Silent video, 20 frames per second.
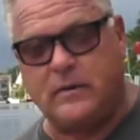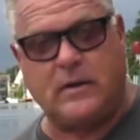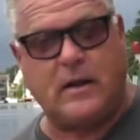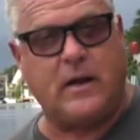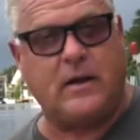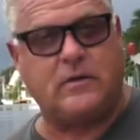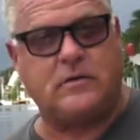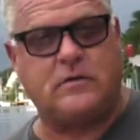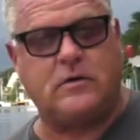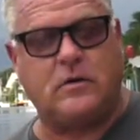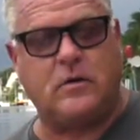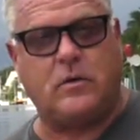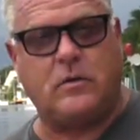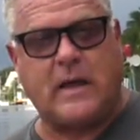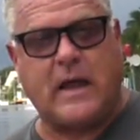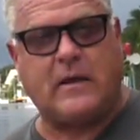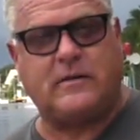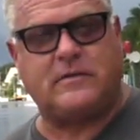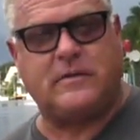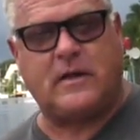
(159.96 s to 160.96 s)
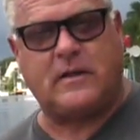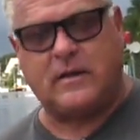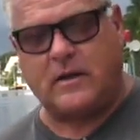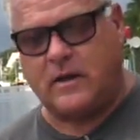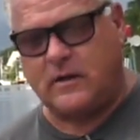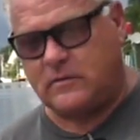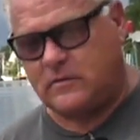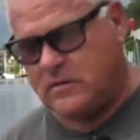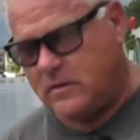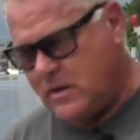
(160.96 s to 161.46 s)
lights, you know, accent
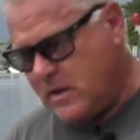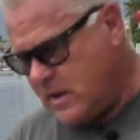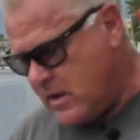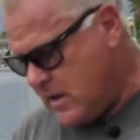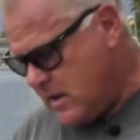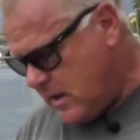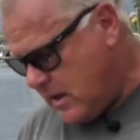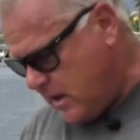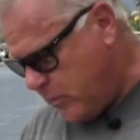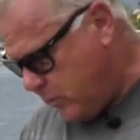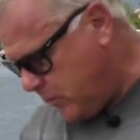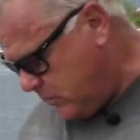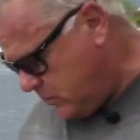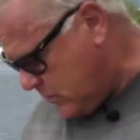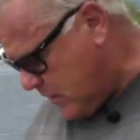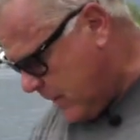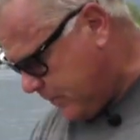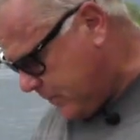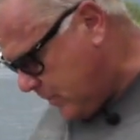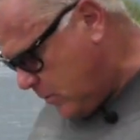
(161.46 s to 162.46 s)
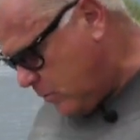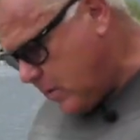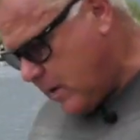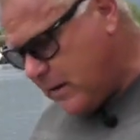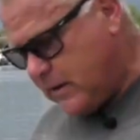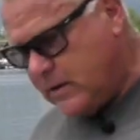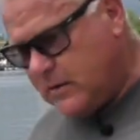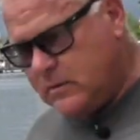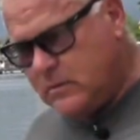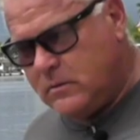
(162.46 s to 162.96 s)
lights. And we dropped them right
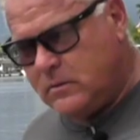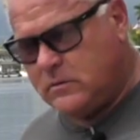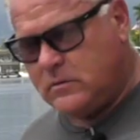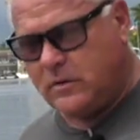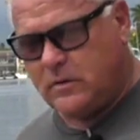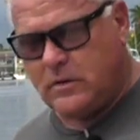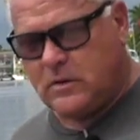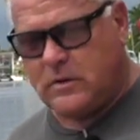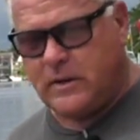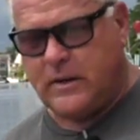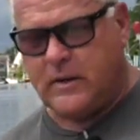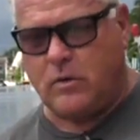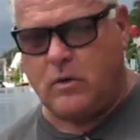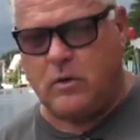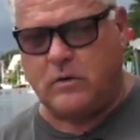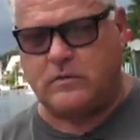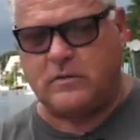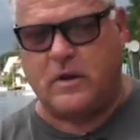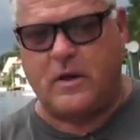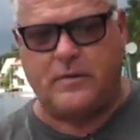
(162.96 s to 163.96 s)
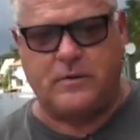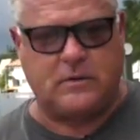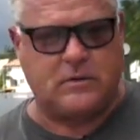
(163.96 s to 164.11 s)
into the cleat holes on the